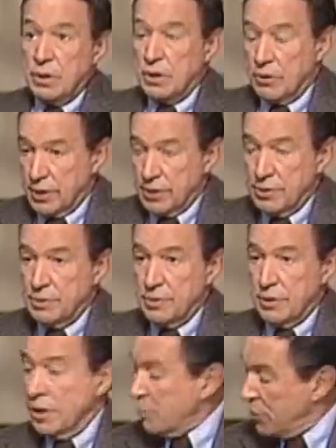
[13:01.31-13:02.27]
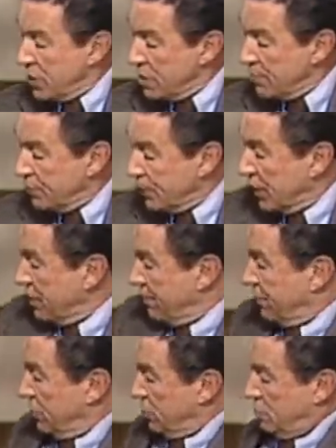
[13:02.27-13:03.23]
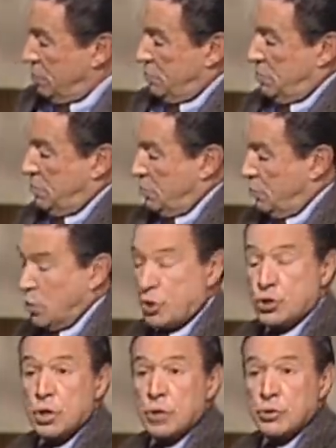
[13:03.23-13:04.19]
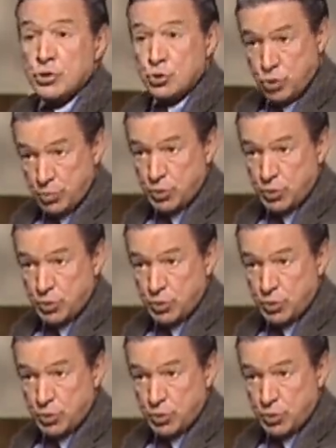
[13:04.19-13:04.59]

All right. Let me play for you what Judy